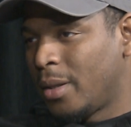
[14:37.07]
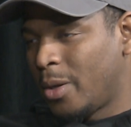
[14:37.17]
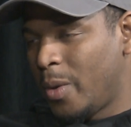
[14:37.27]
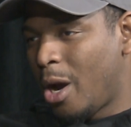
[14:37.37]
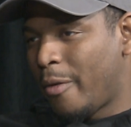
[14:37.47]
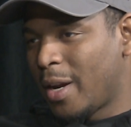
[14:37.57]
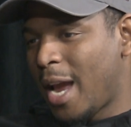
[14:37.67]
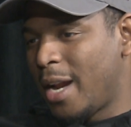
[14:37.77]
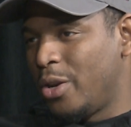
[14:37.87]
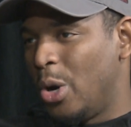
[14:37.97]
So we already
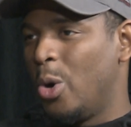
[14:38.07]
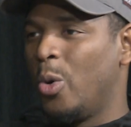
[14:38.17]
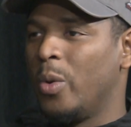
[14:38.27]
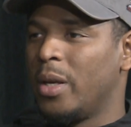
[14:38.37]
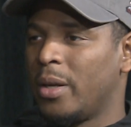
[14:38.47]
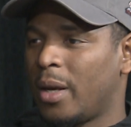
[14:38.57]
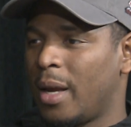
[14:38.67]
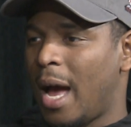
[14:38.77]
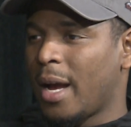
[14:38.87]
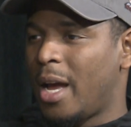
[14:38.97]
kind of know who we
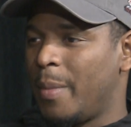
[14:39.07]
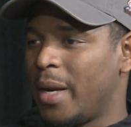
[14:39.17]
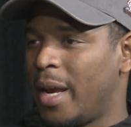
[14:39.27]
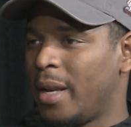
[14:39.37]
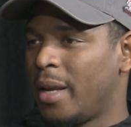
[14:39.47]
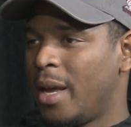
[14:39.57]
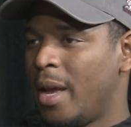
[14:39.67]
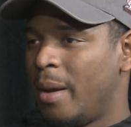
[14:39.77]
got coming in,